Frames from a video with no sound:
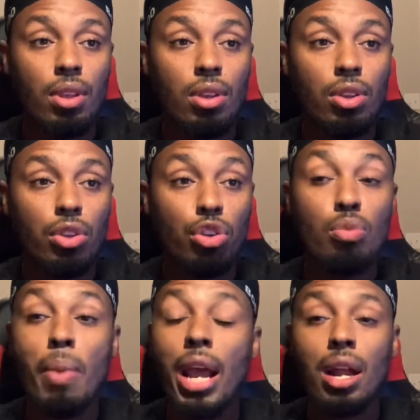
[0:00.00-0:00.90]
you
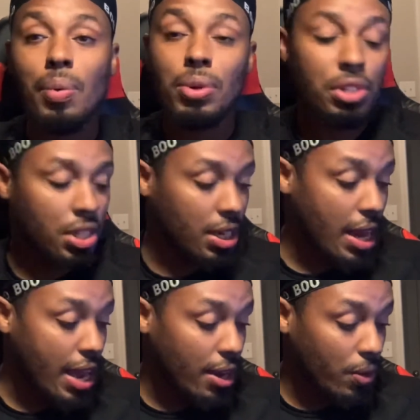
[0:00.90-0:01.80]
might not want to sit
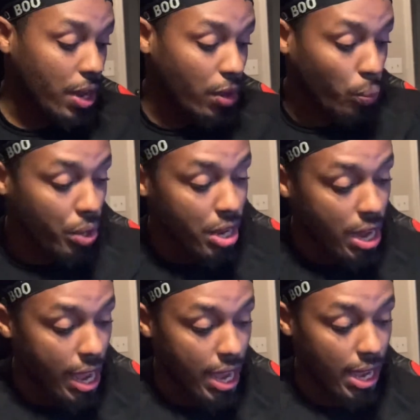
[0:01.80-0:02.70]
down and read
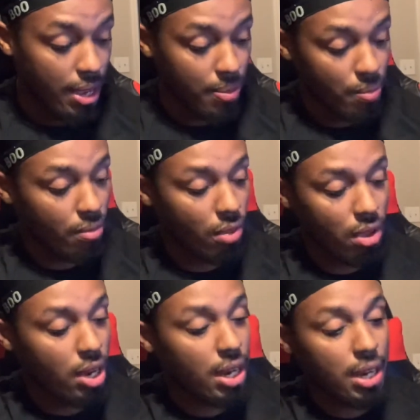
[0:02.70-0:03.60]
a
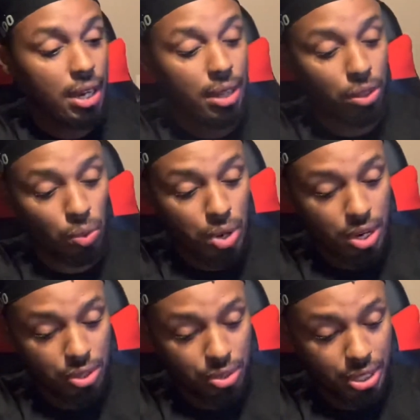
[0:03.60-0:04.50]

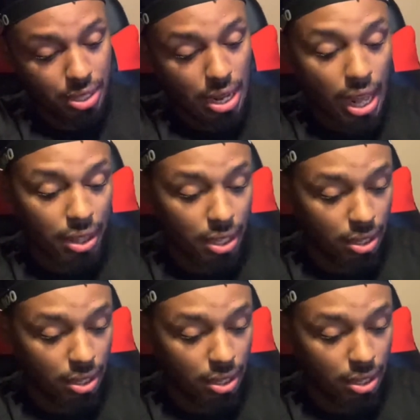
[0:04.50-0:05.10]
300, I think